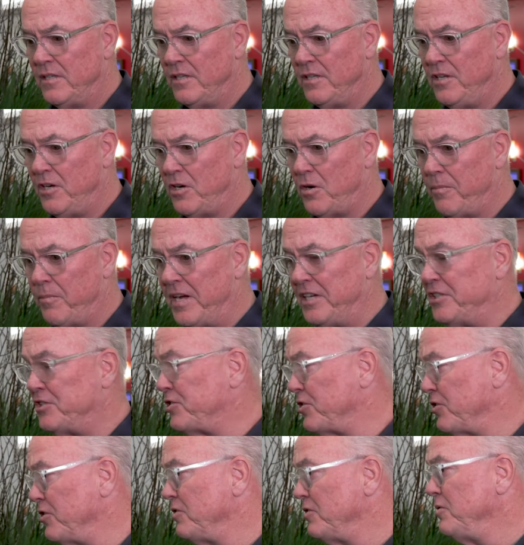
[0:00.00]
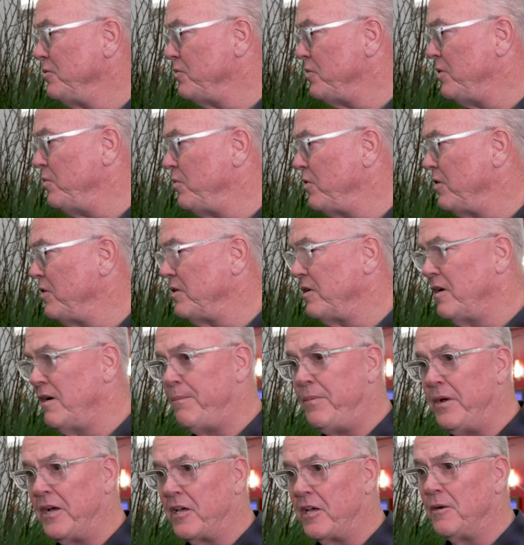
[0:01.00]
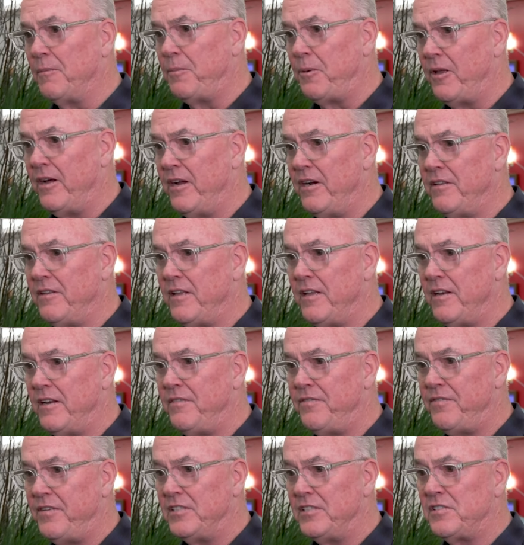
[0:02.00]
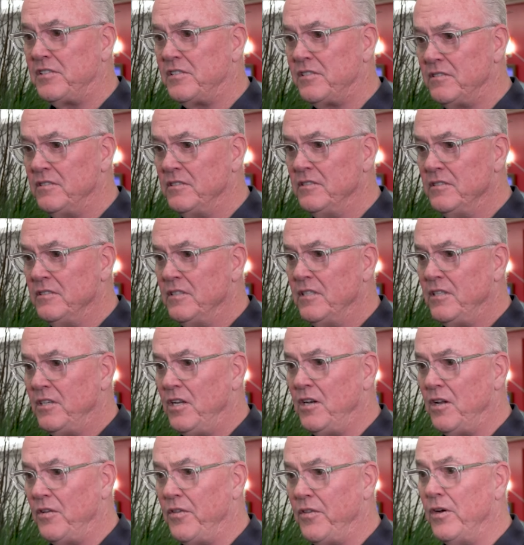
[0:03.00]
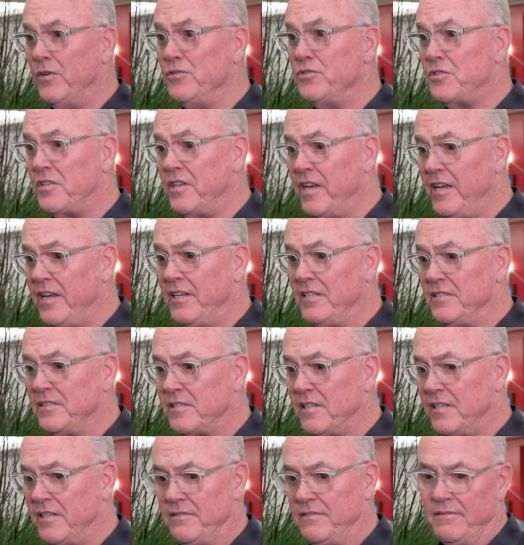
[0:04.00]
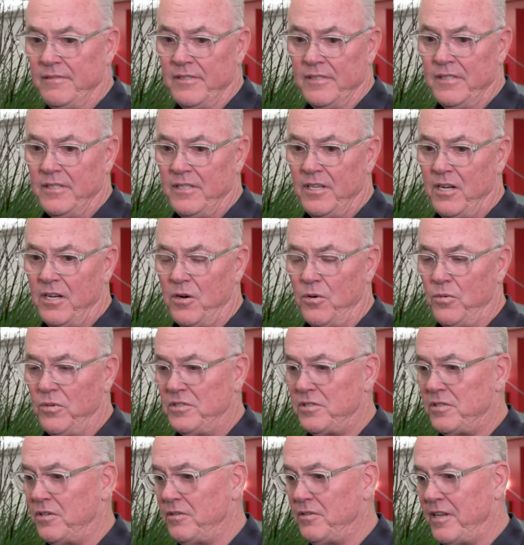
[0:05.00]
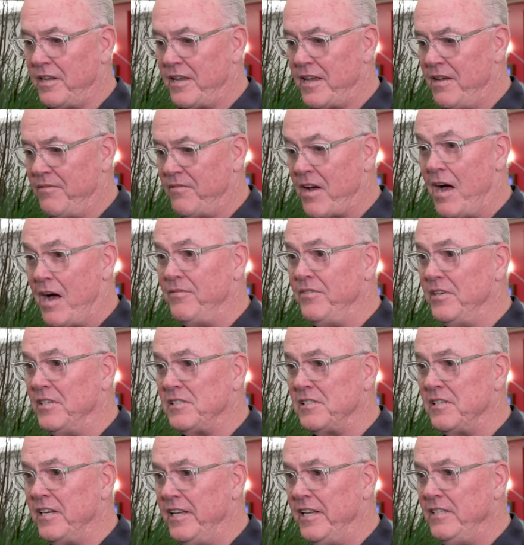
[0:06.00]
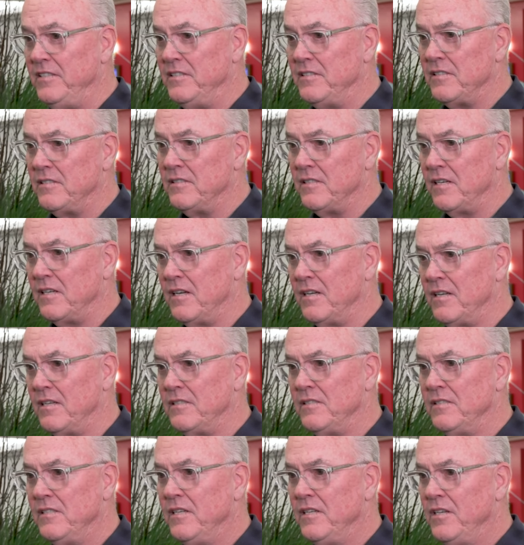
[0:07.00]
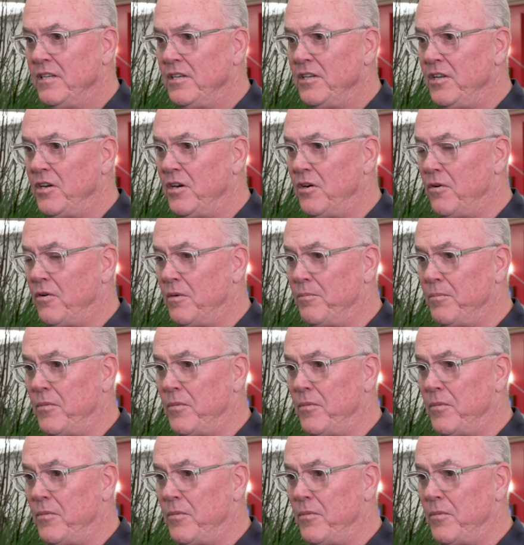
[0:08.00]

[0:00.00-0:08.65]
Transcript: you know, make sure when we're uh, picking a player that he fits, you know, those things. And, you know, we certainly have obvious needs, uh, you know, on